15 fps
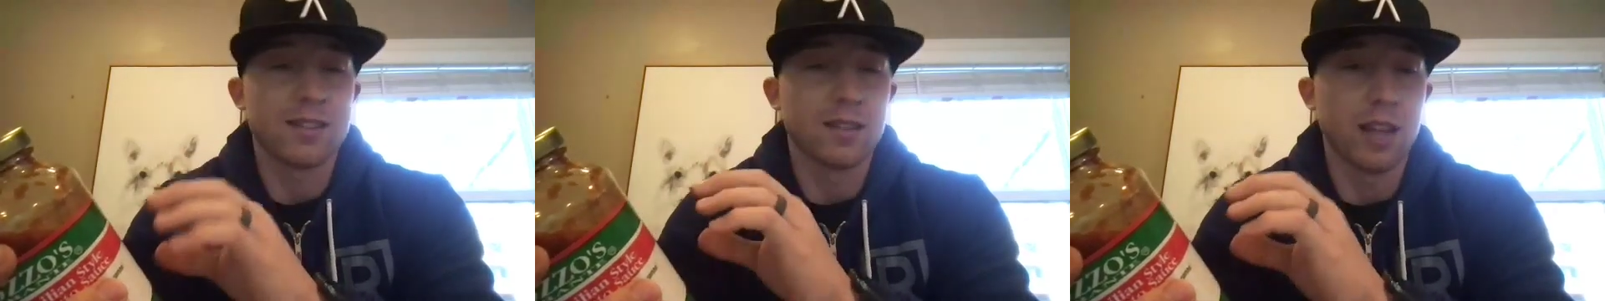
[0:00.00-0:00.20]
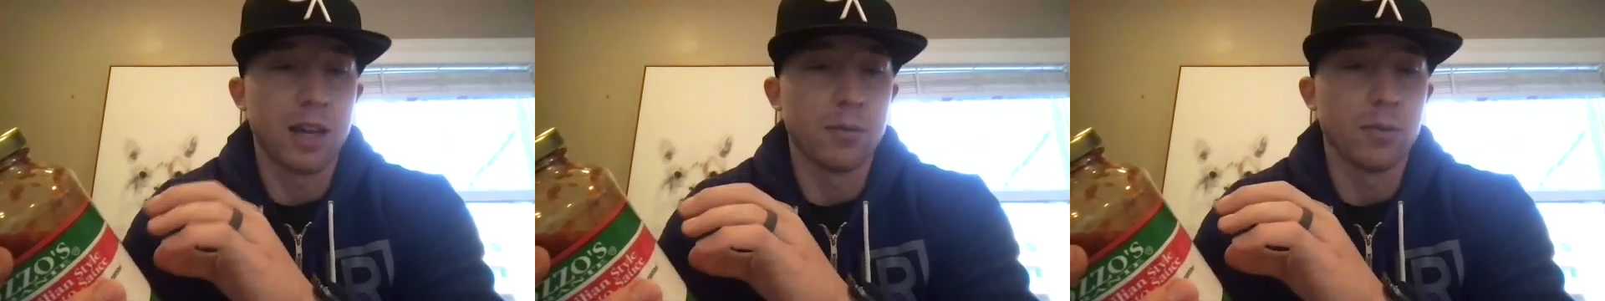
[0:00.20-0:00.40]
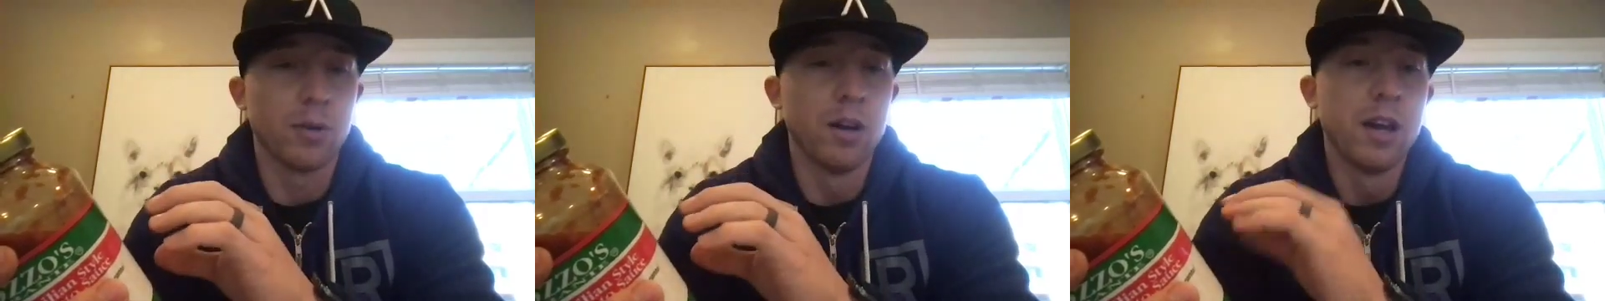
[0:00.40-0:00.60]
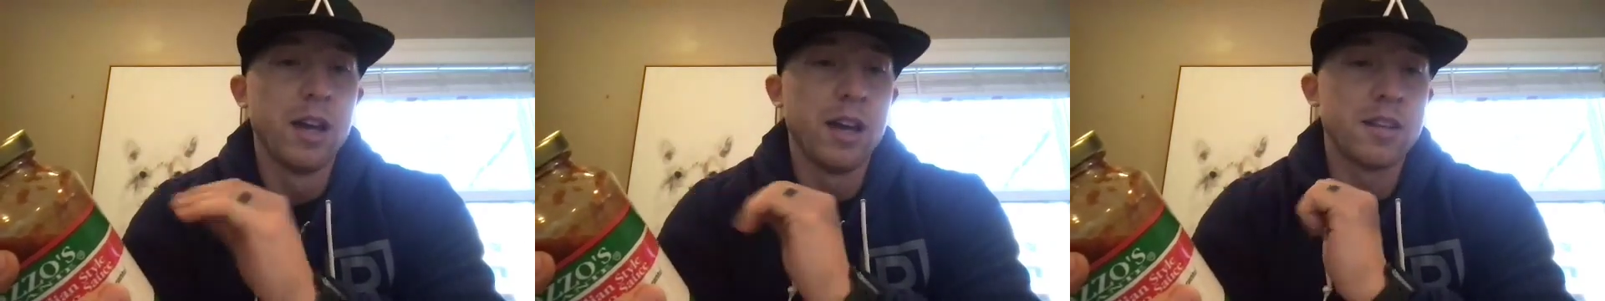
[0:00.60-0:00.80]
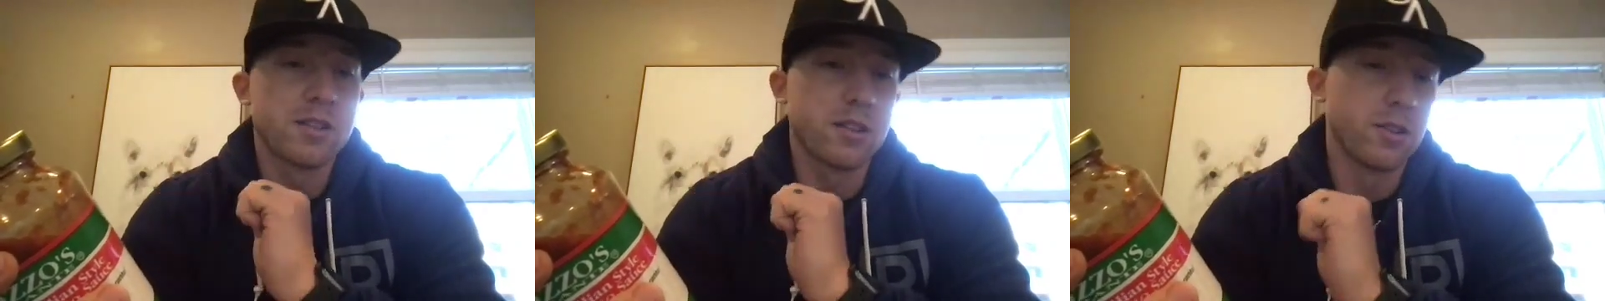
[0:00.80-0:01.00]
label
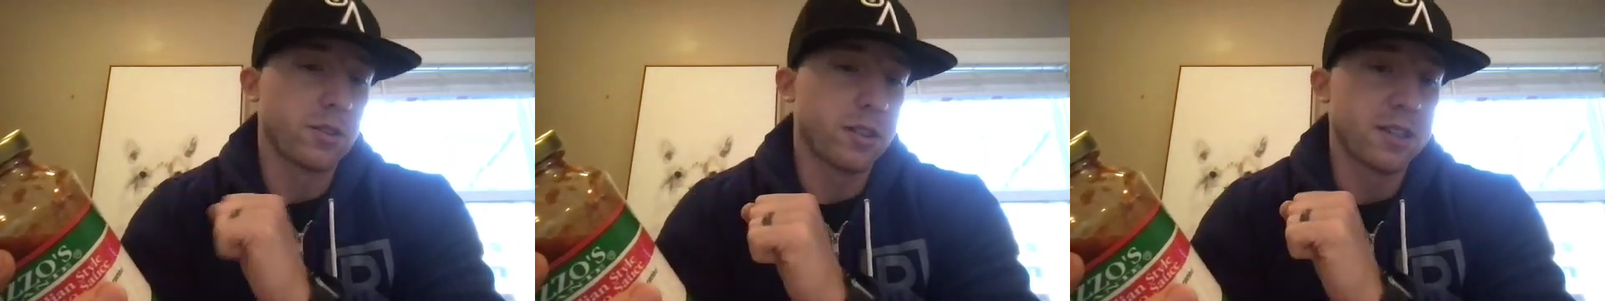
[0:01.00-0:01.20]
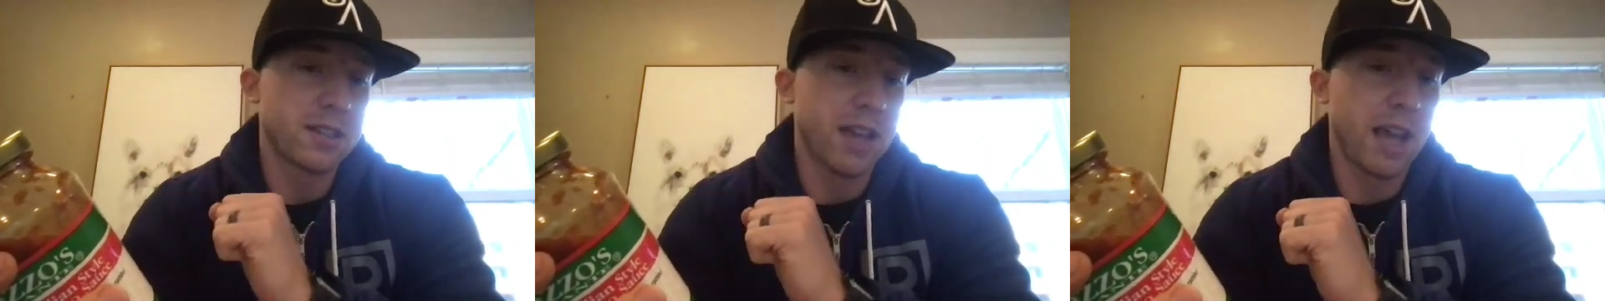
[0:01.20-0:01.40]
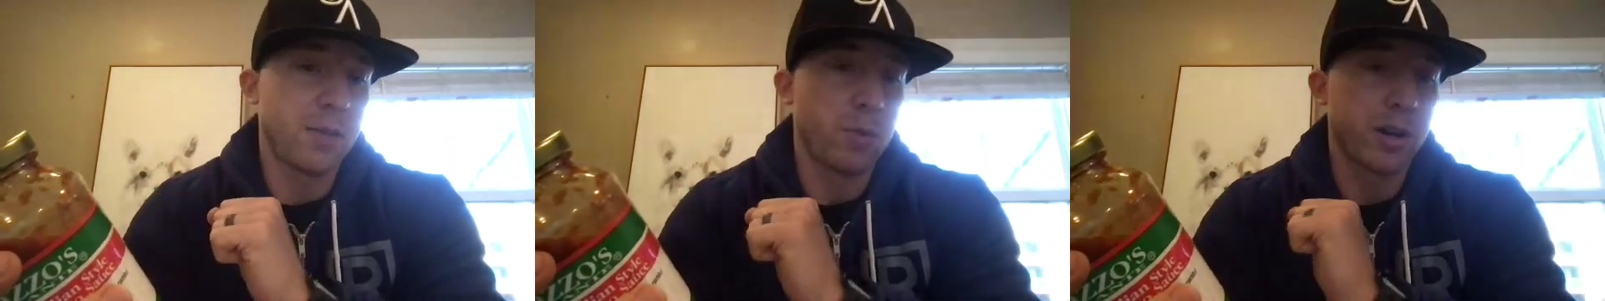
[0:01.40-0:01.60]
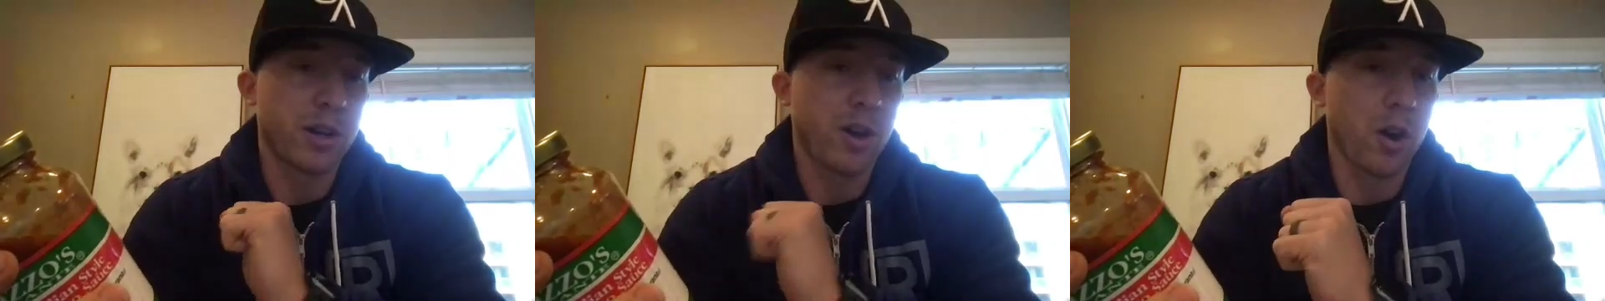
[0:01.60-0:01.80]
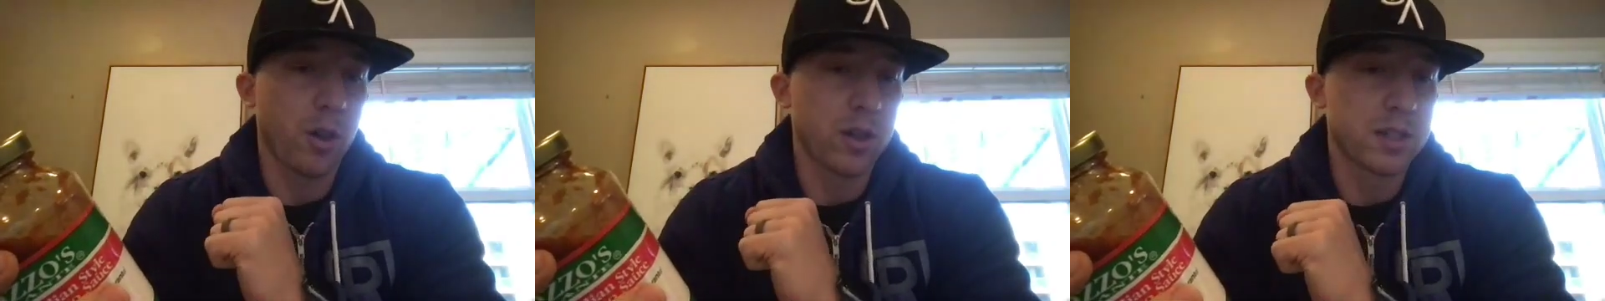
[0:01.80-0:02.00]
is going to look the same
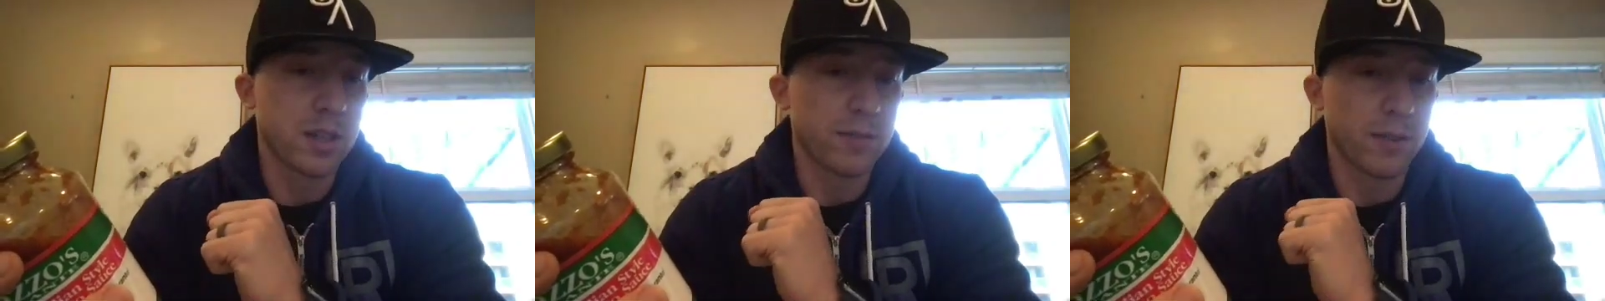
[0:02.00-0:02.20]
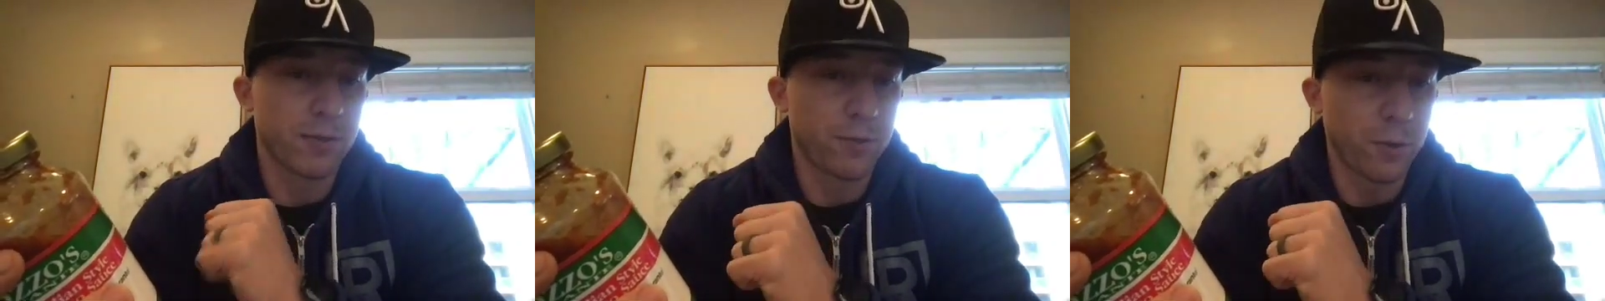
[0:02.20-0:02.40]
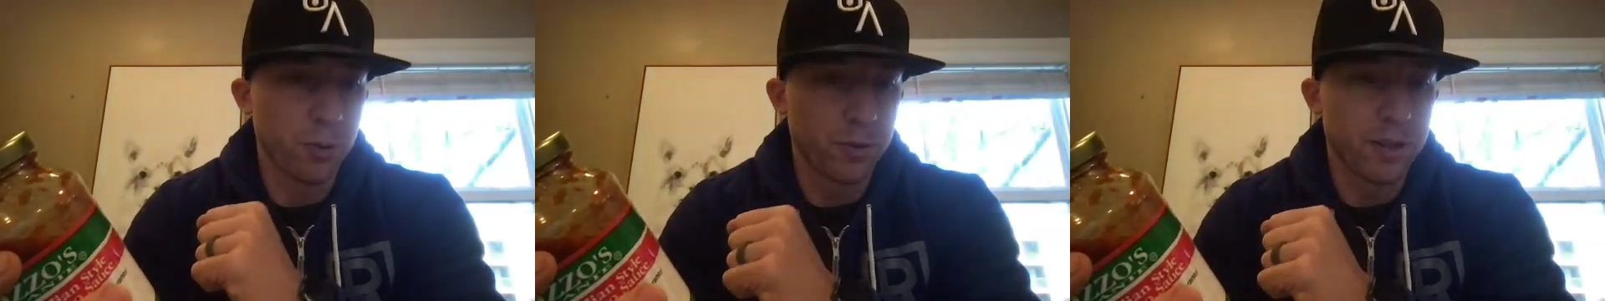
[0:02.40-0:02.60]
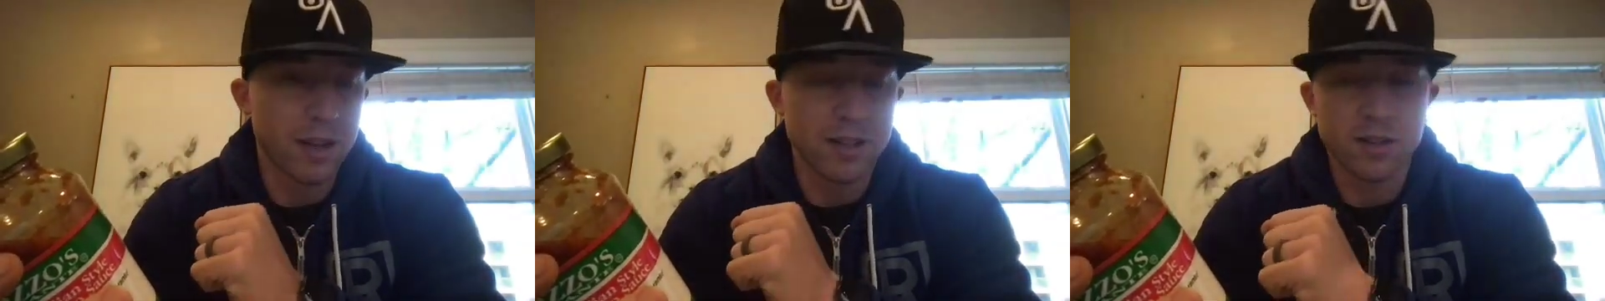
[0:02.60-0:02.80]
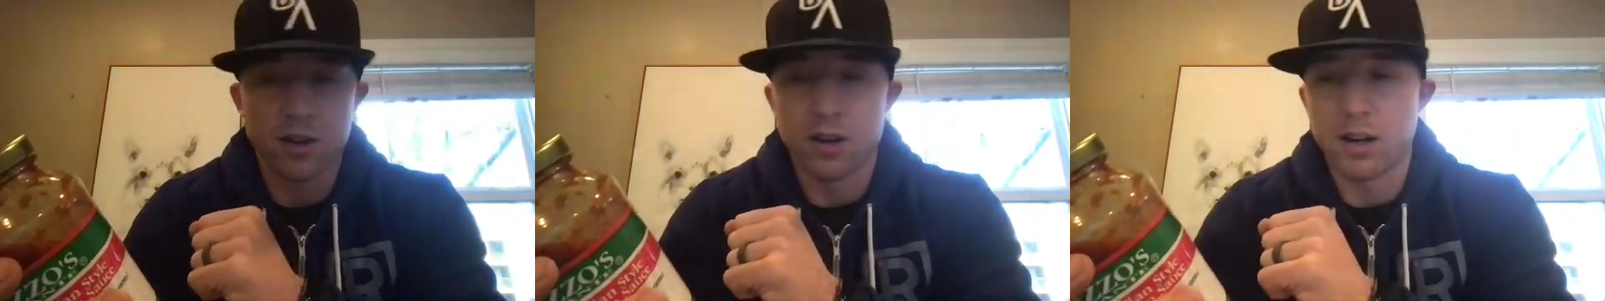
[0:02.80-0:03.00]
regardless of the food that
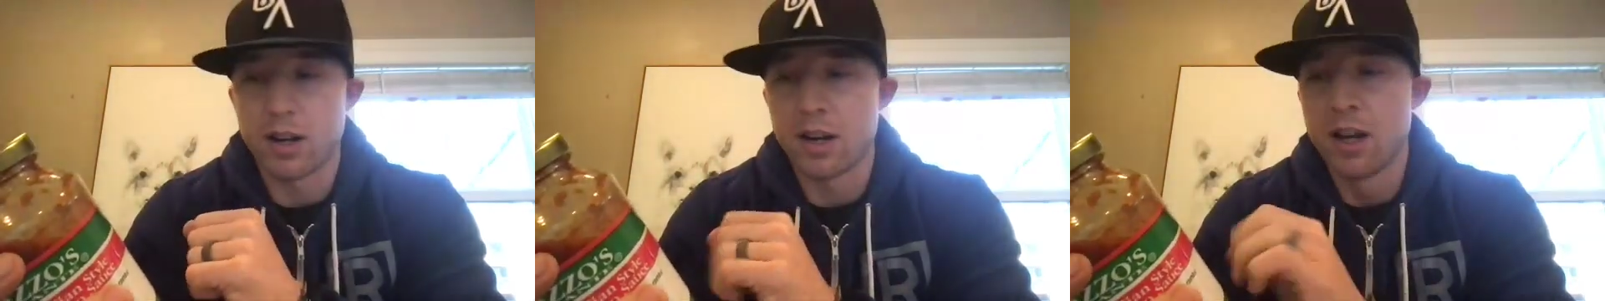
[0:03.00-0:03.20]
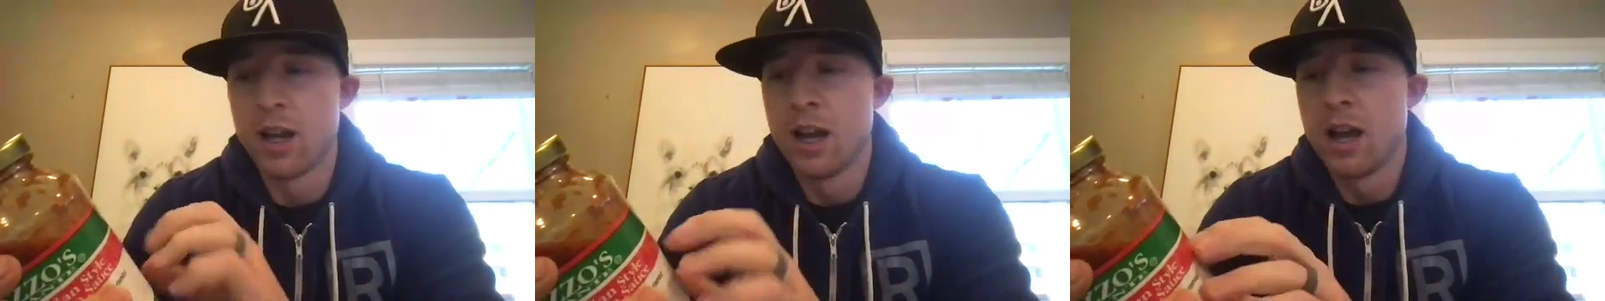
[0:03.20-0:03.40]
it's on.